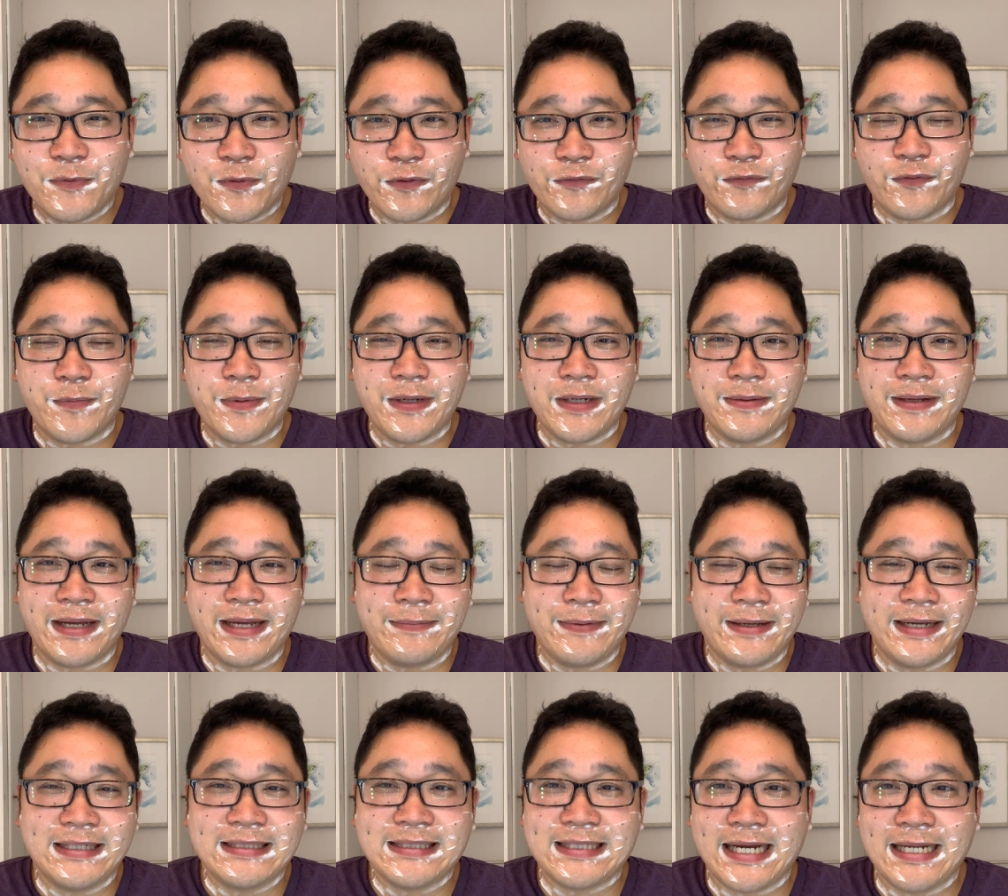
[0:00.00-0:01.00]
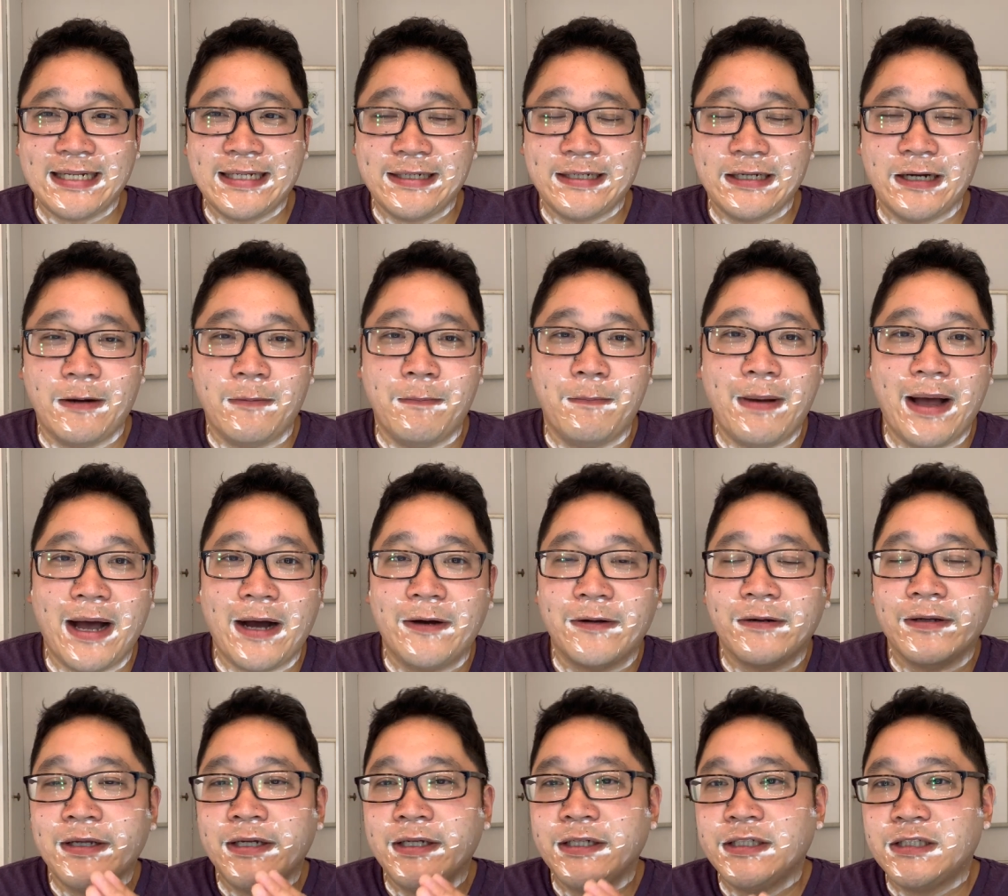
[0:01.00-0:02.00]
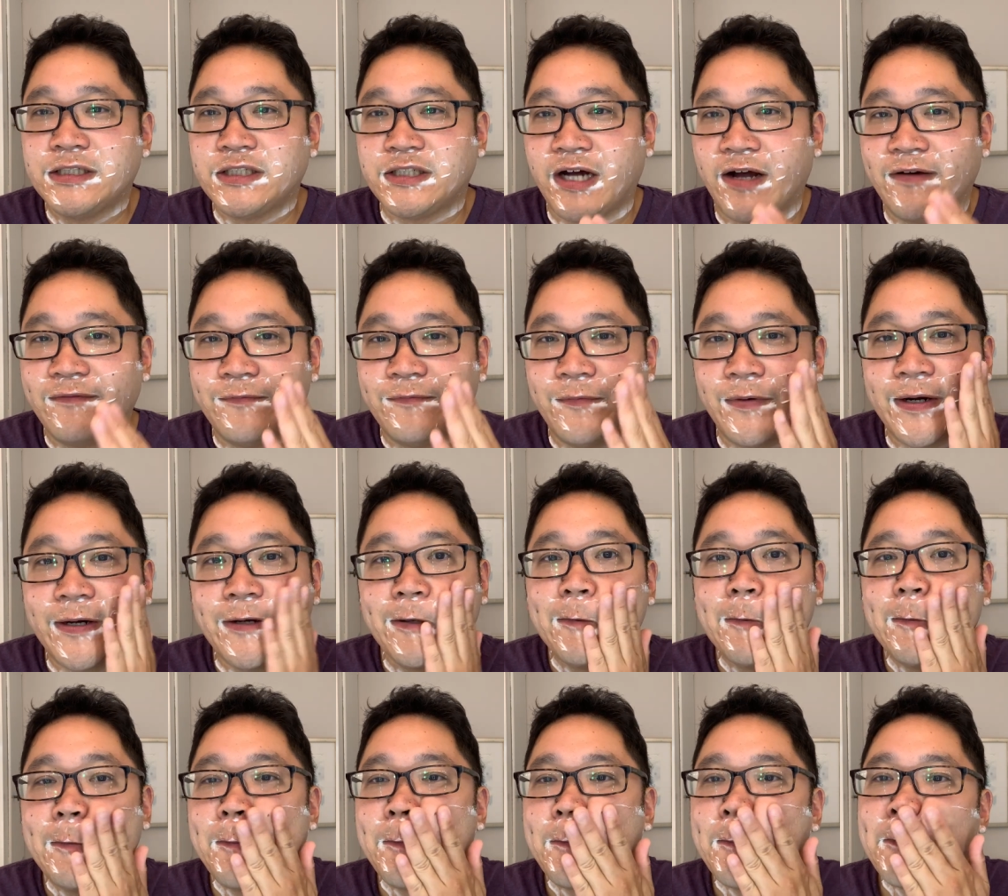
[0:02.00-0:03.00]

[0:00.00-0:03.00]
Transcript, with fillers: more for me to be excited about software.